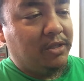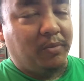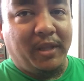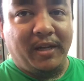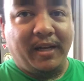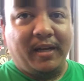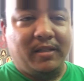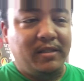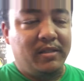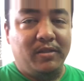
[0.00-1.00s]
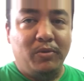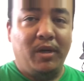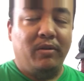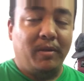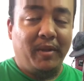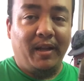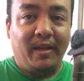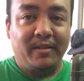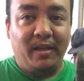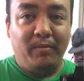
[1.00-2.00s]
to be the last, well, not the
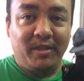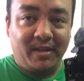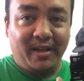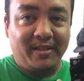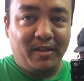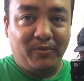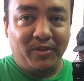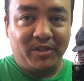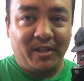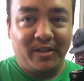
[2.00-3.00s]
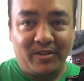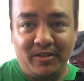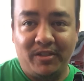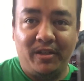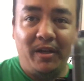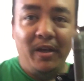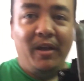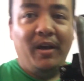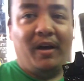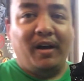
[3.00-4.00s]
last day, but it's the last day for this test to see
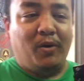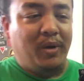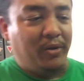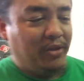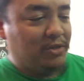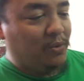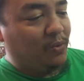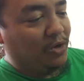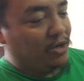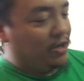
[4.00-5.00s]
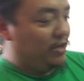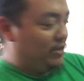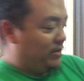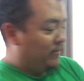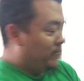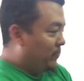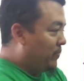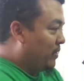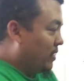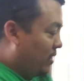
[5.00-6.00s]
how well this will work.
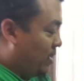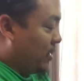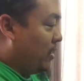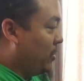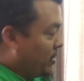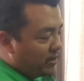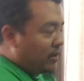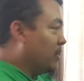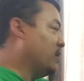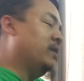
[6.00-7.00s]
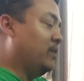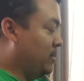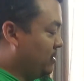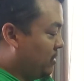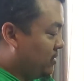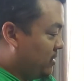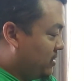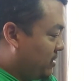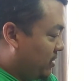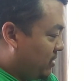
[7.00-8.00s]
Okay, so let's
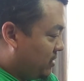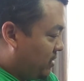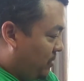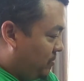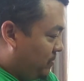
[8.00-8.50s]
set this up.